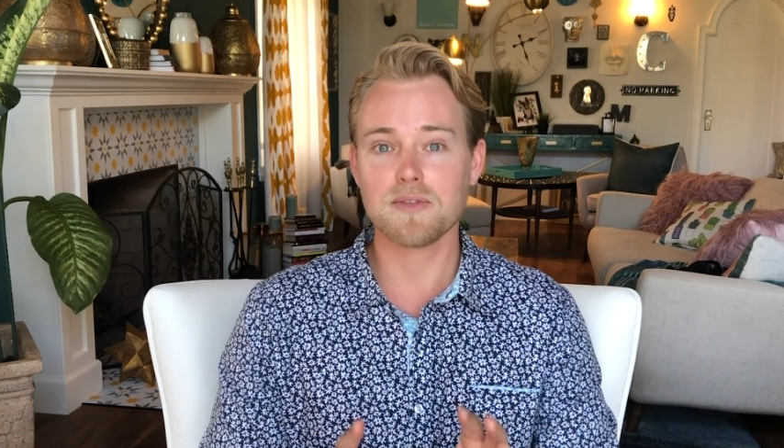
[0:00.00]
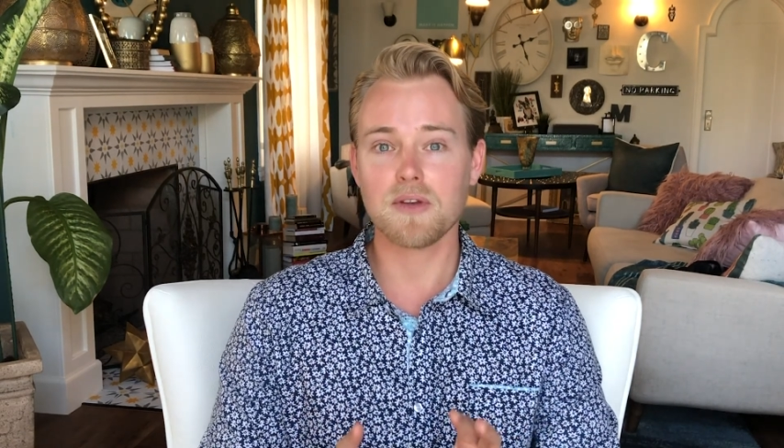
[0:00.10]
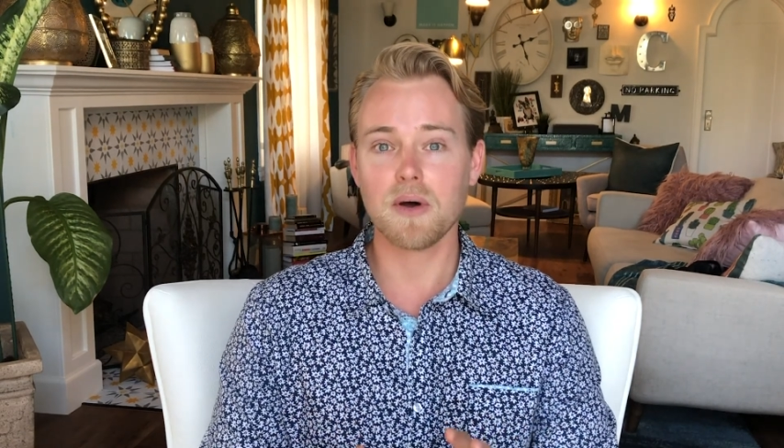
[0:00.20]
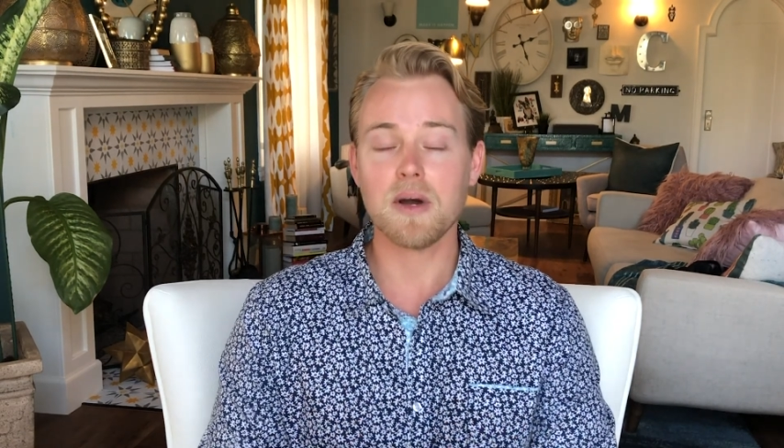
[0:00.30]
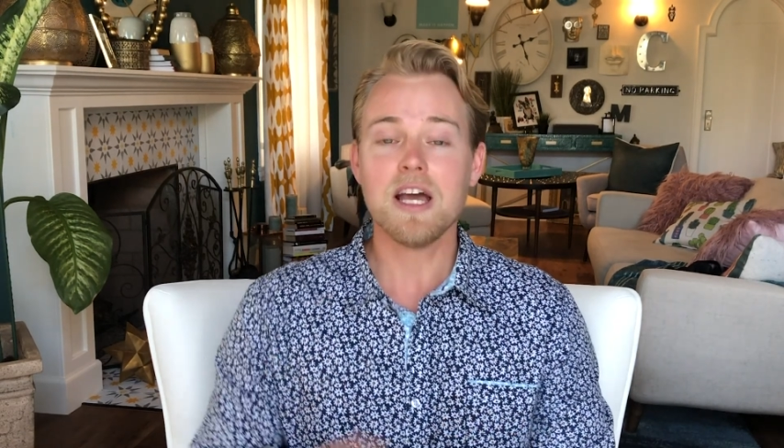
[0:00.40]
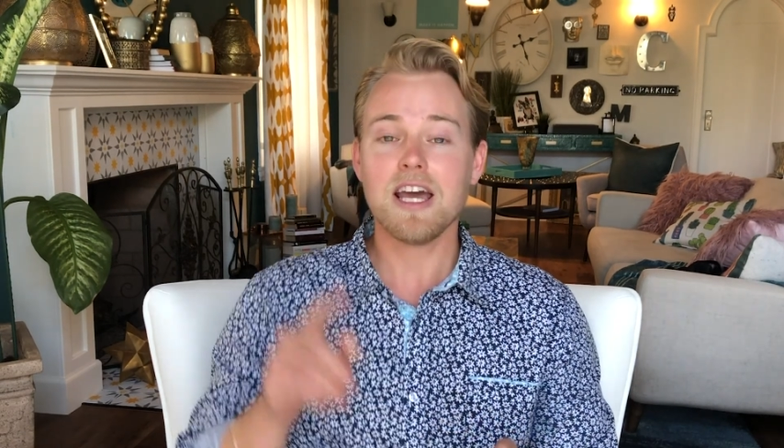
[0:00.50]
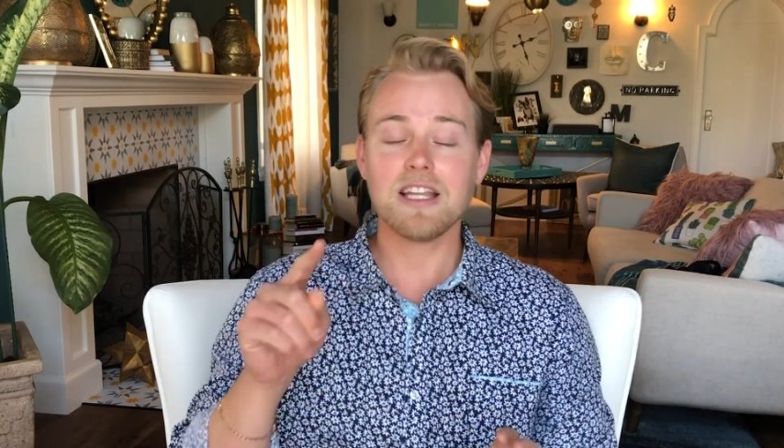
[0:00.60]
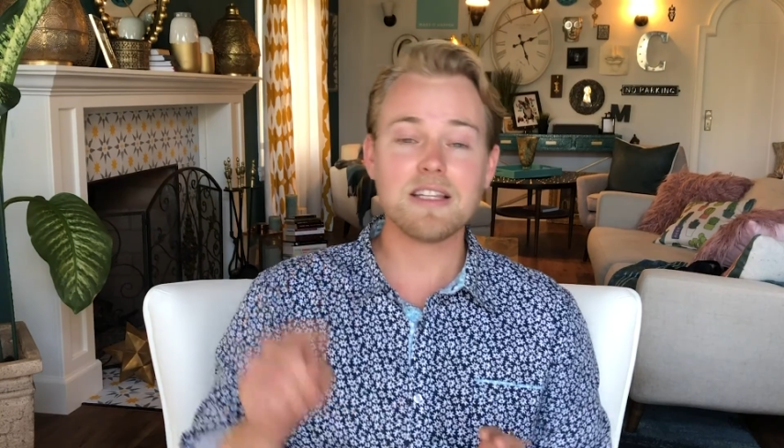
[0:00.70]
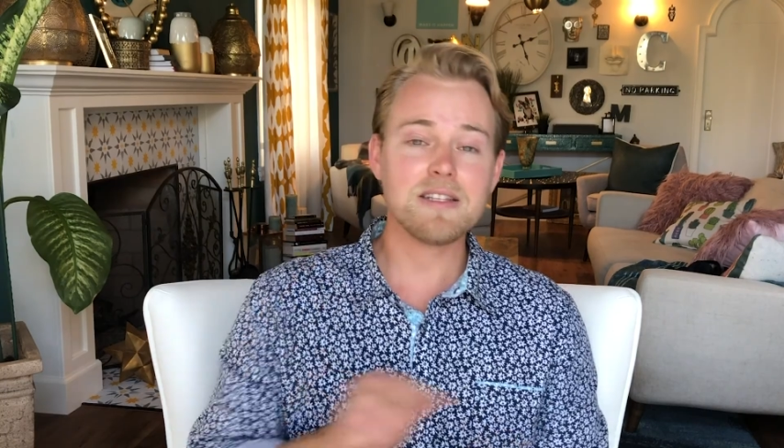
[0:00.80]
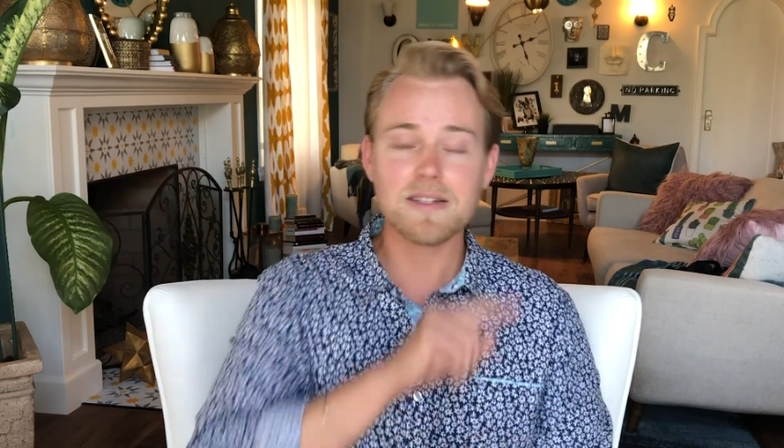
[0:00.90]
So
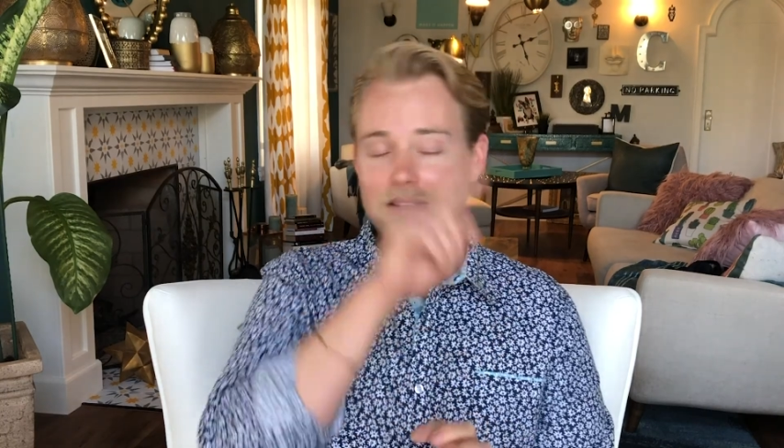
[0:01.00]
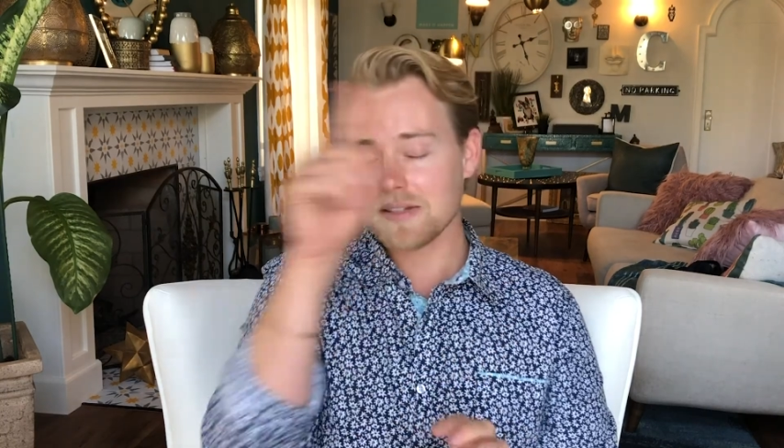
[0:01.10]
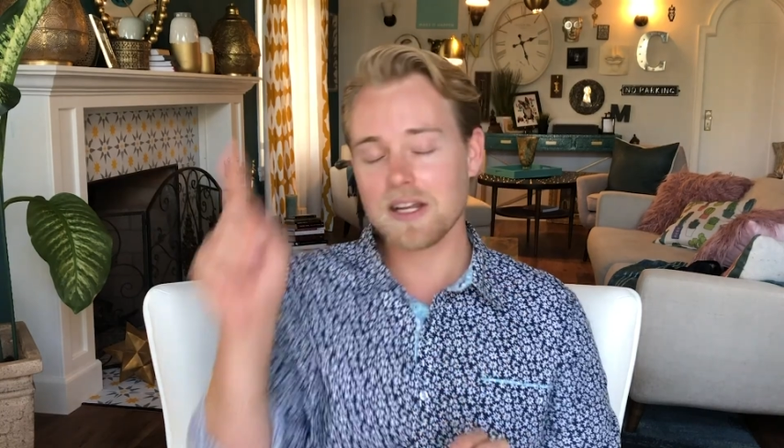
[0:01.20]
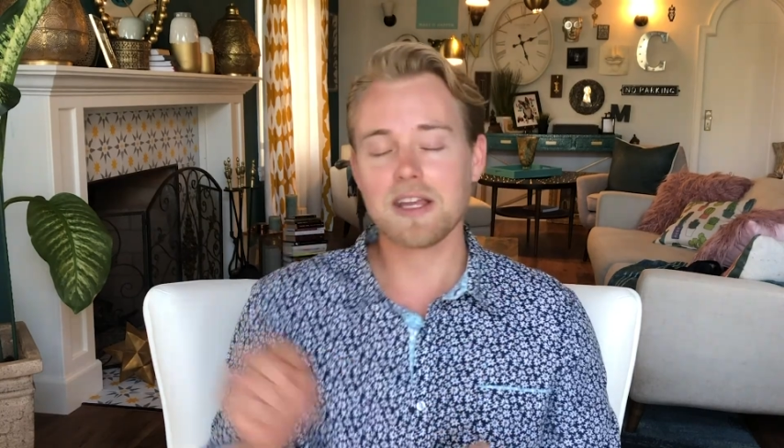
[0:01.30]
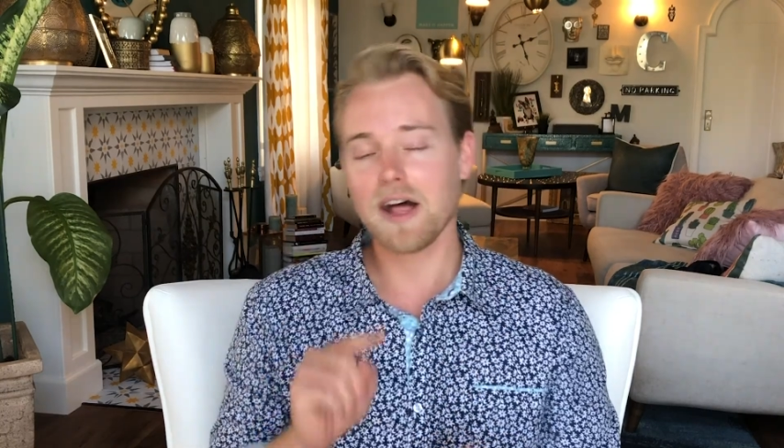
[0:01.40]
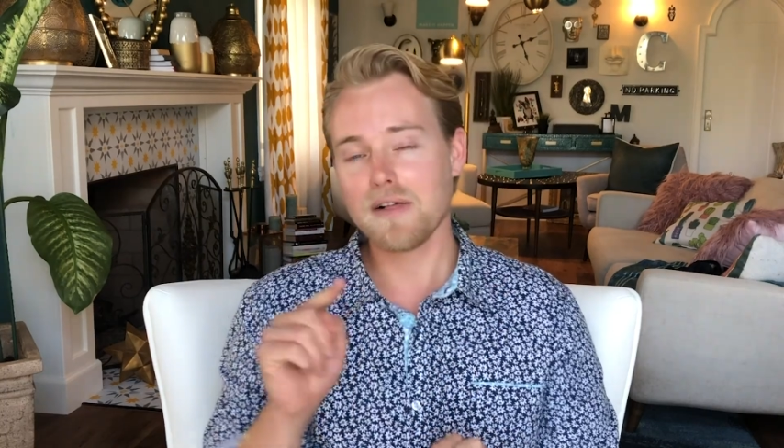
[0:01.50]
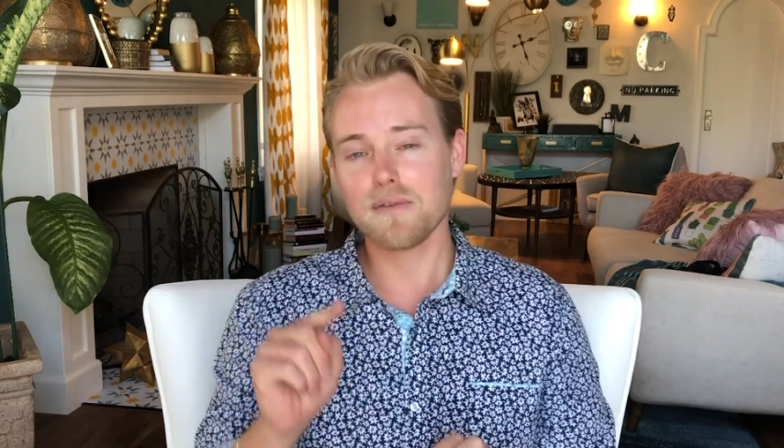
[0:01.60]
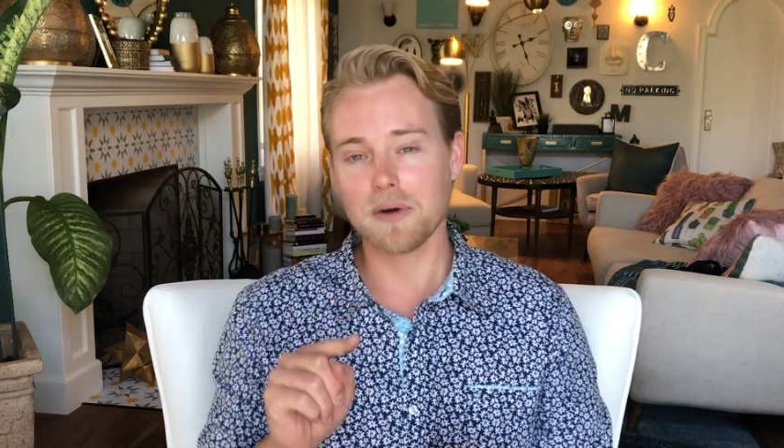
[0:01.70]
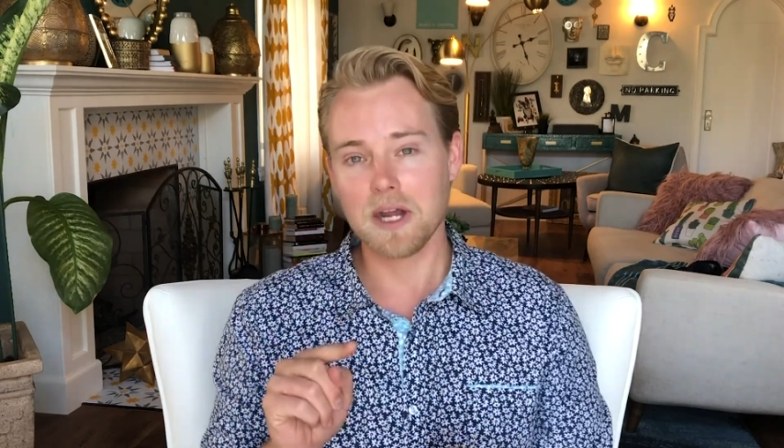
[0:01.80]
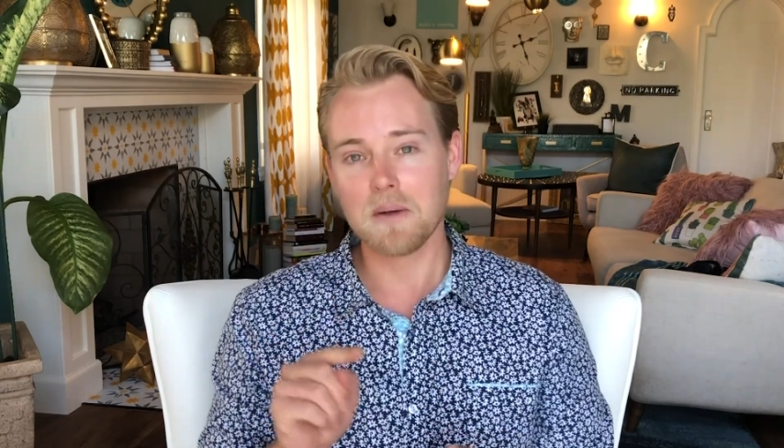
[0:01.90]
at least in the state of
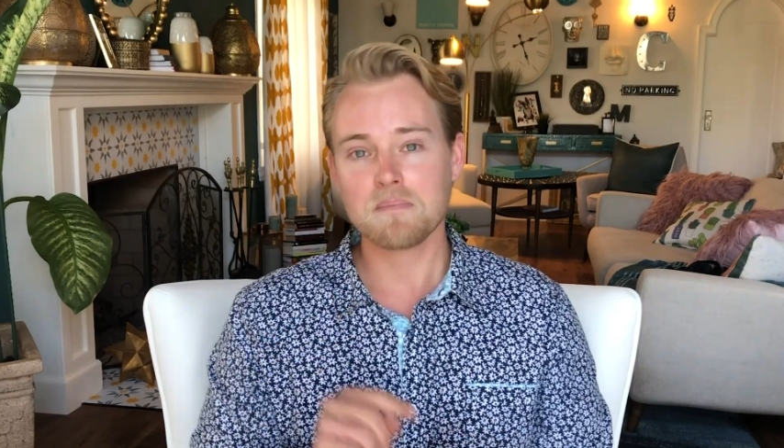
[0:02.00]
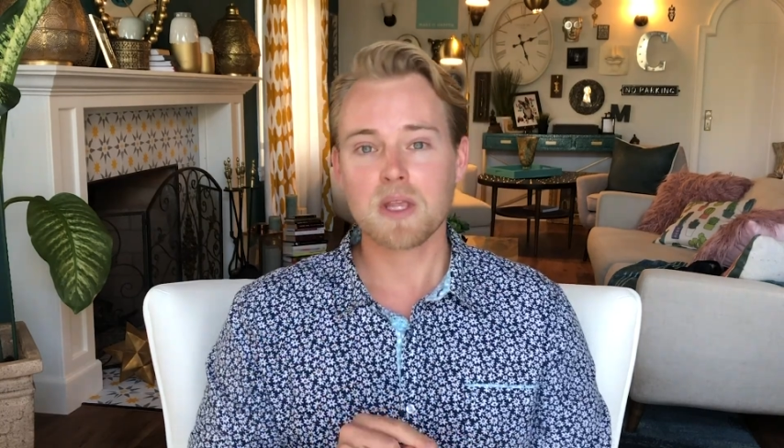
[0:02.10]
California,